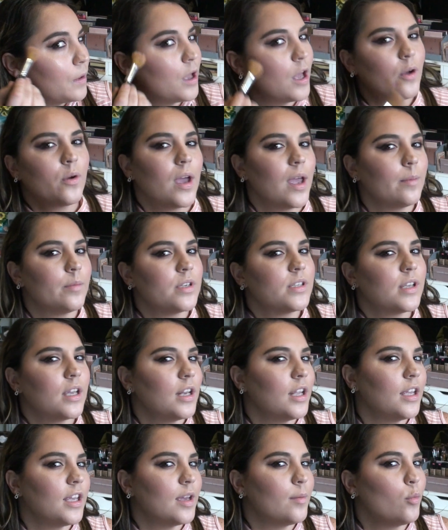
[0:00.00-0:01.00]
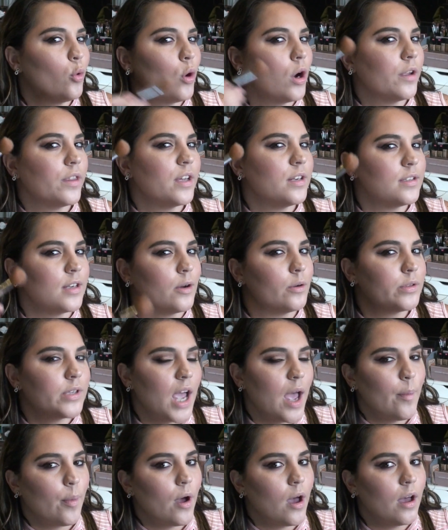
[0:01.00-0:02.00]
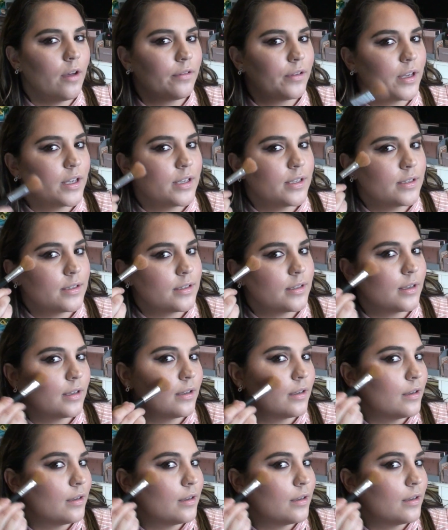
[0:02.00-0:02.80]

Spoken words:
Okay, I'm just kidding. Get more and then don't tap off because